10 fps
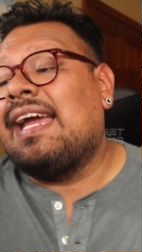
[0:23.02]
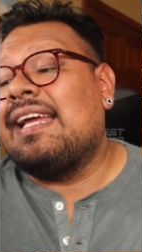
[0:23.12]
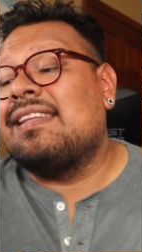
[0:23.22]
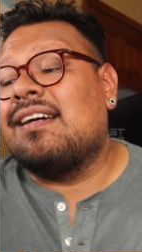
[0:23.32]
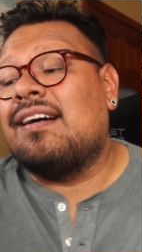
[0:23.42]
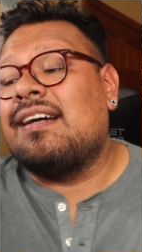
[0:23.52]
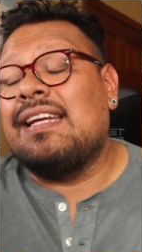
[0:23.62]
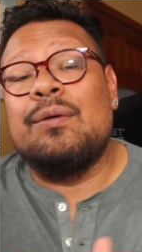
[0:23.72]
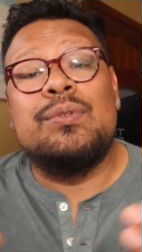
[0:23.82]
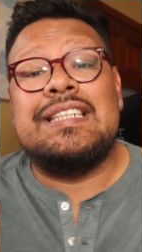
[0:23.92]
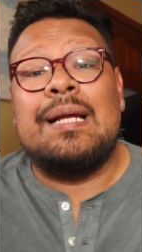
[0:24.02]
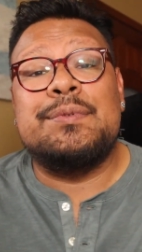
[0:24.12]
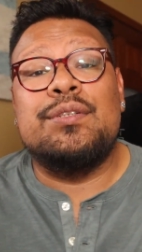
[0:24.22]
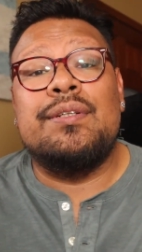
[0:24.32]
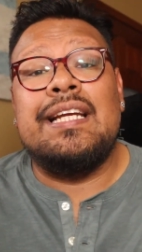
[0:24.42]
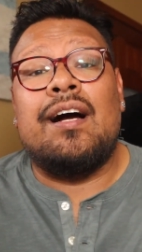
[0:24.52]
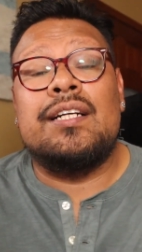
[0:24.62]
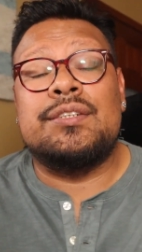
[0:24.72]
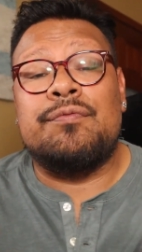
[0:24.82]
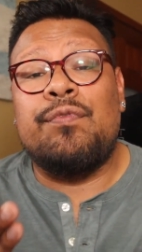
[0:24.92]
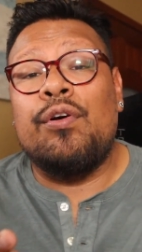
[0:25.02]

and uh, it was absolutely awesome.